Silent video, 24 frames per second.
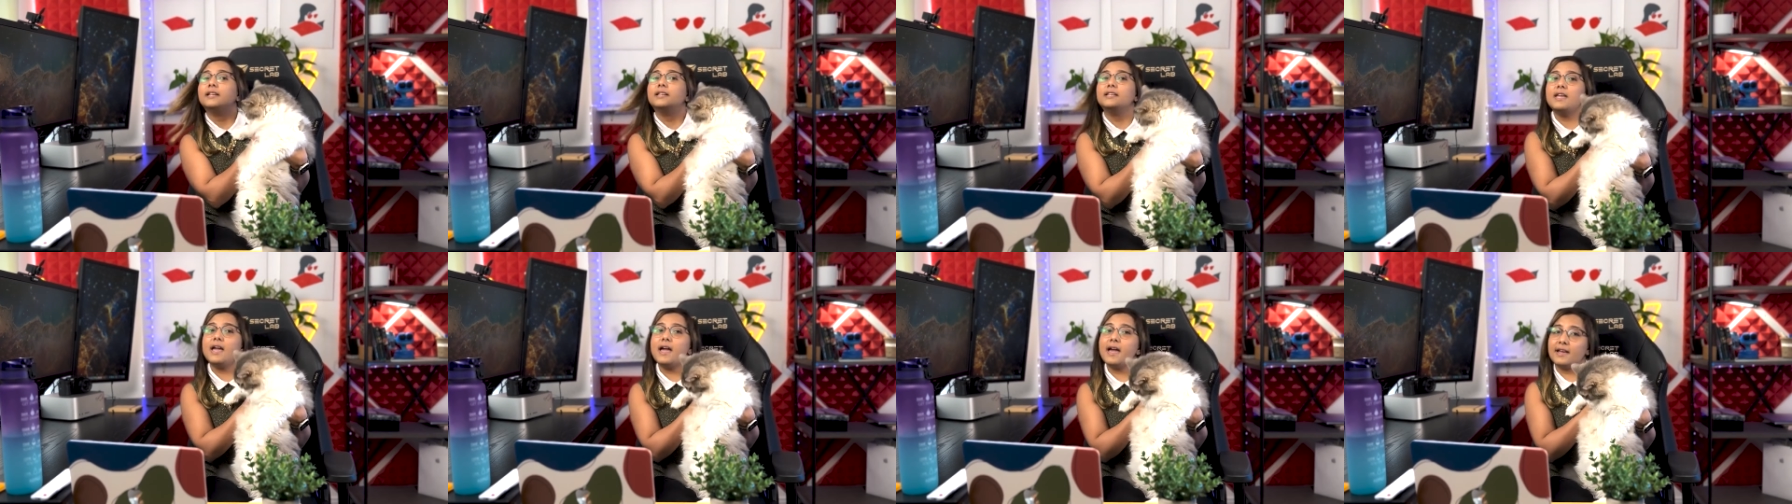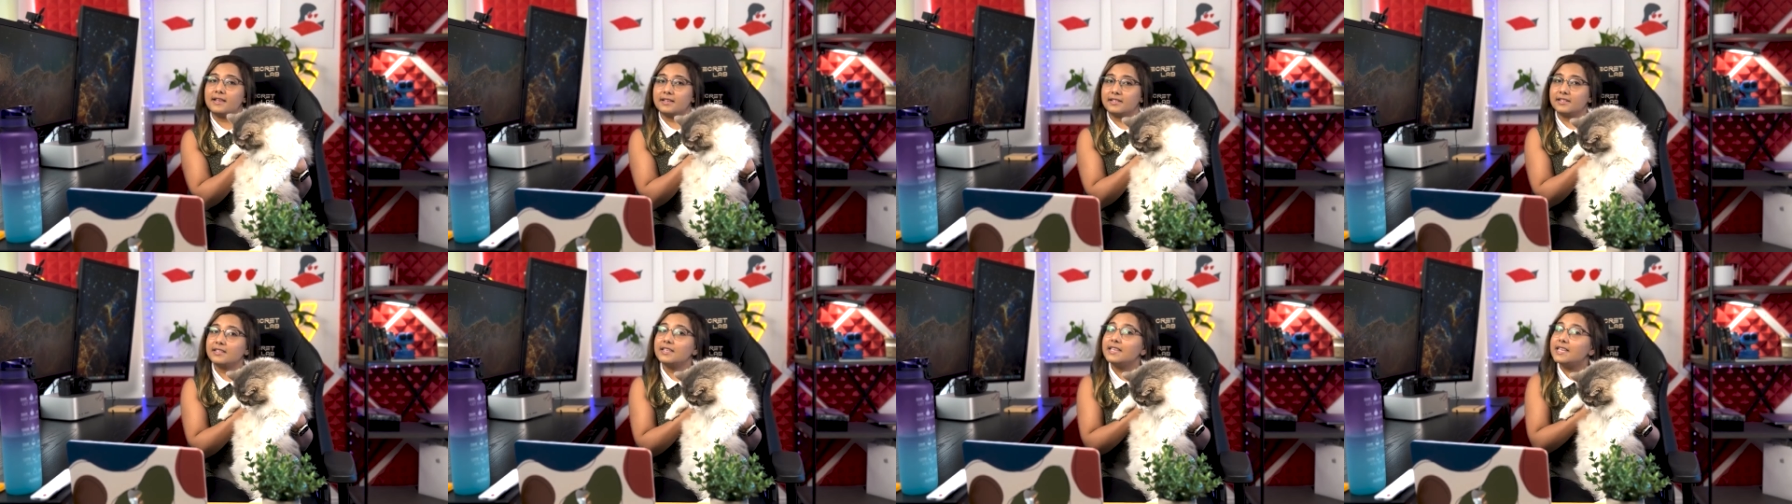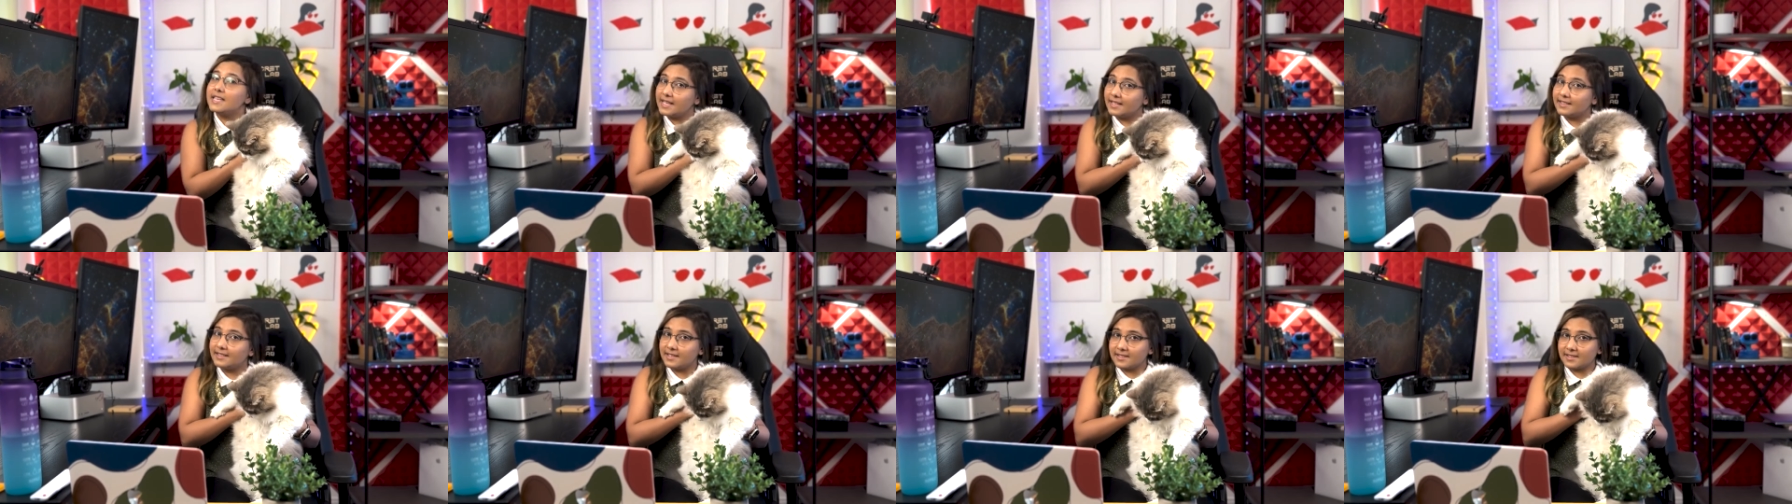yes,
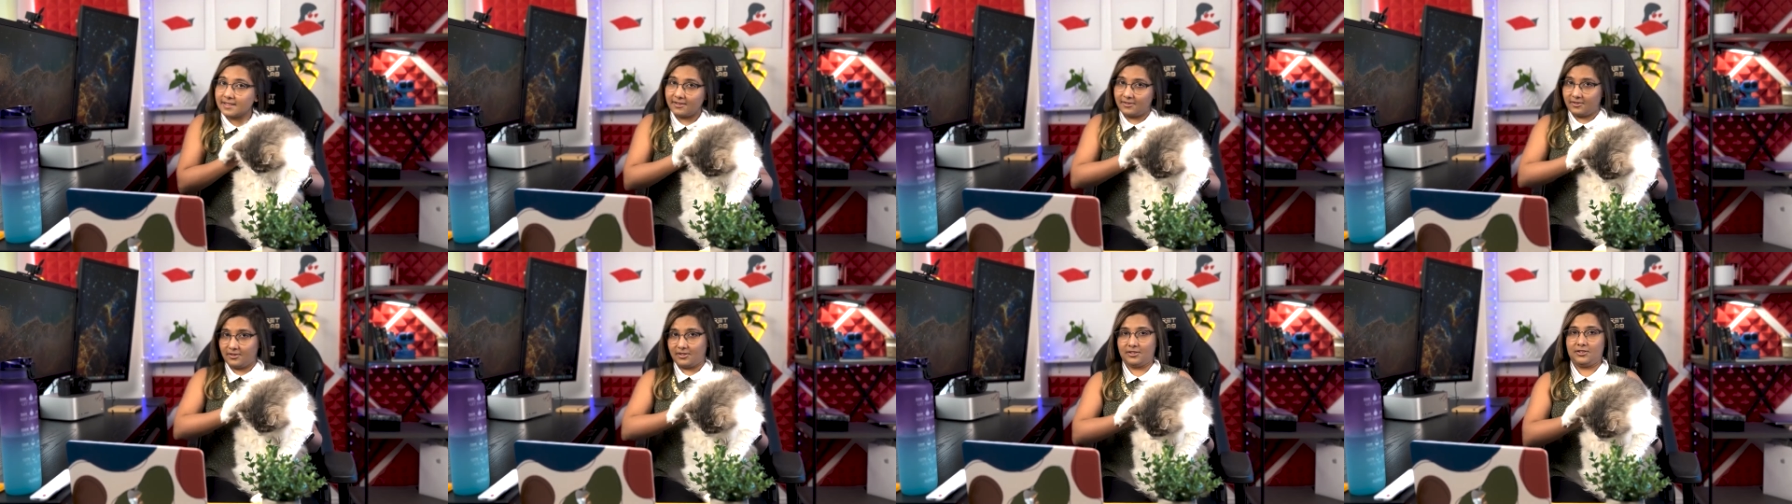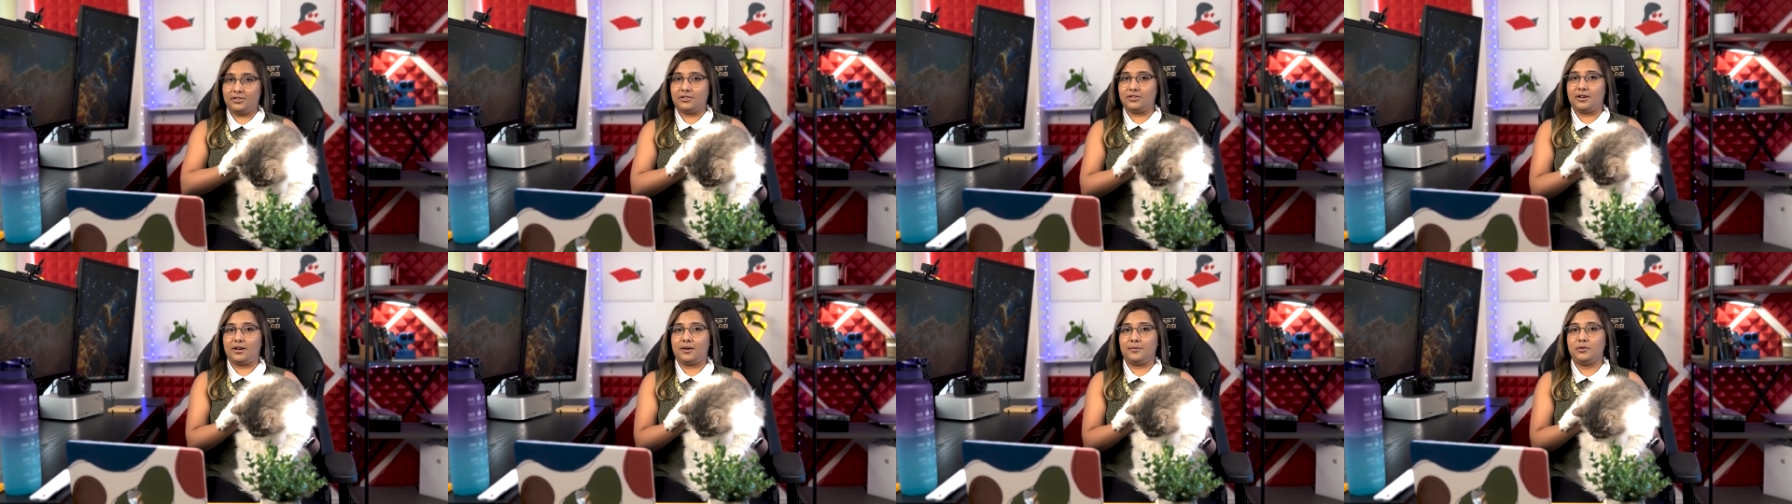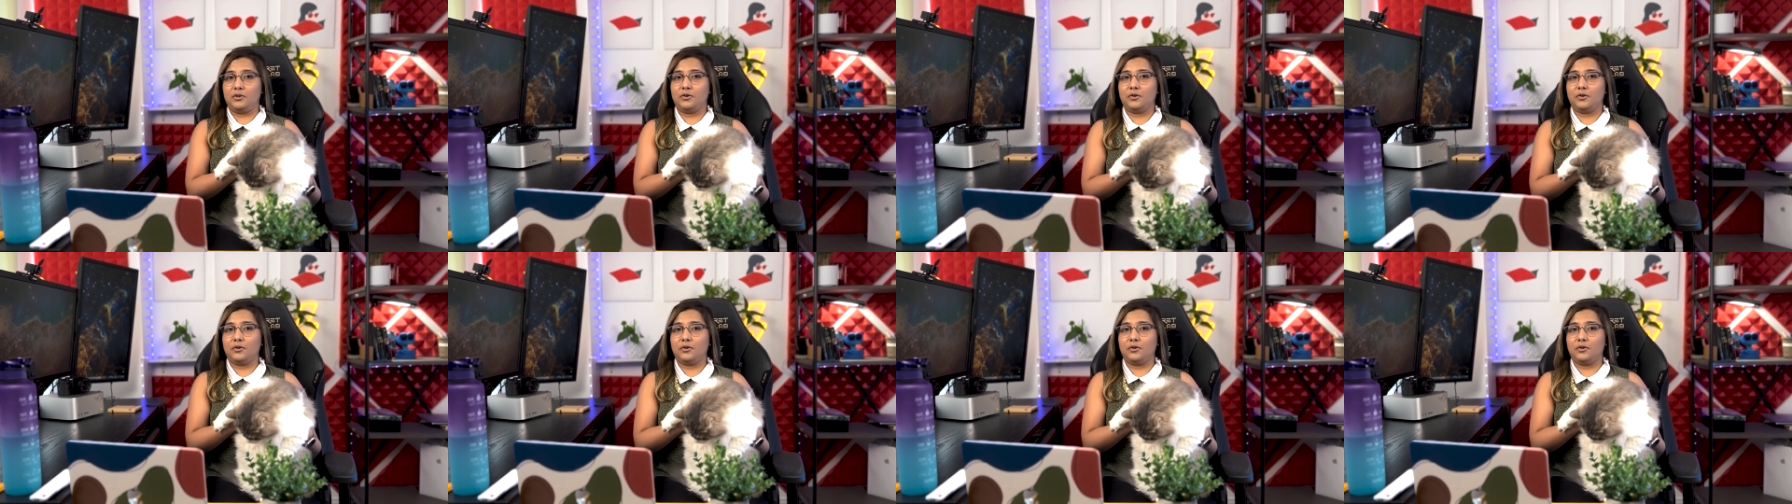it is a real job.